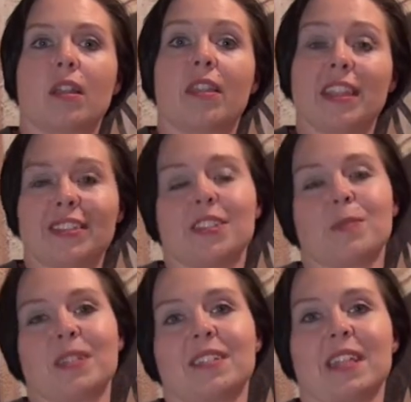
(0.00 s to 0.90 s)
This
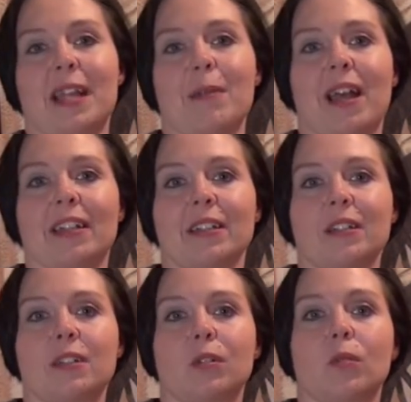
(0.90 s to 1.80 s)
has been Sam Hedden
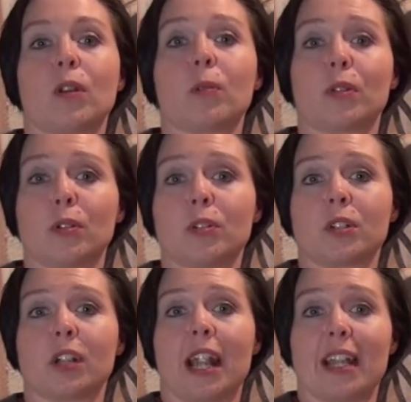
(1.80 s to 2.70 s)
with
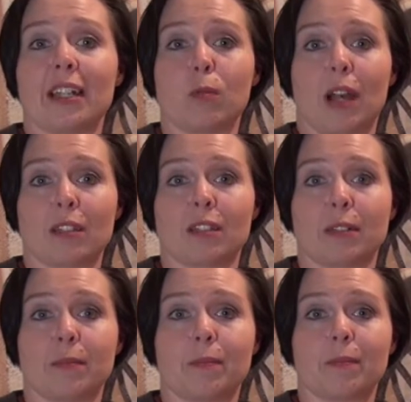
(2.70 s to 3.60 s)
producer Andy
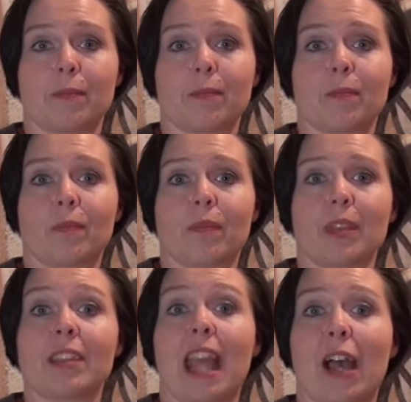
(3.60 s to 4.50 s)

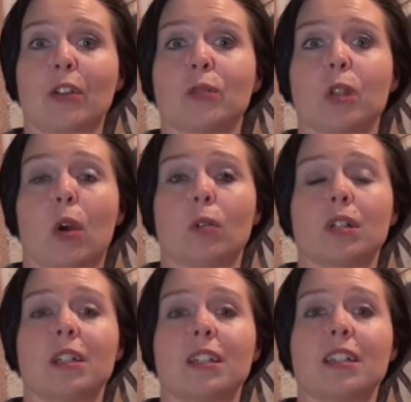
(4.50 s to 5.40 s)
Watson. Now you know
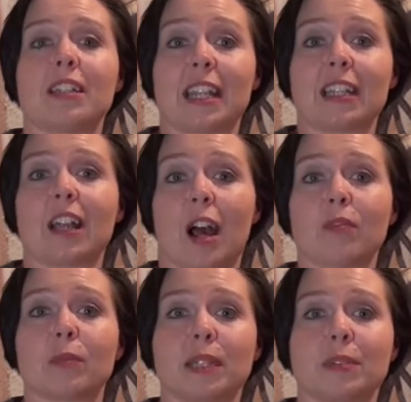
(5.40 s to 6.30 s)
Nick
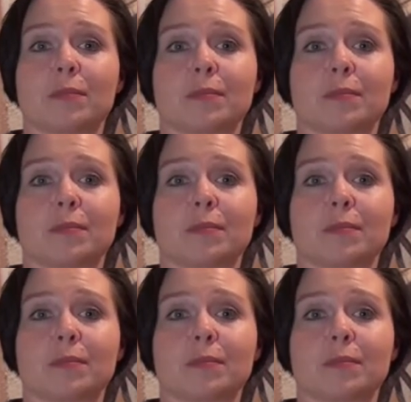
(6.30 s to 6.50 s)
Kaufman.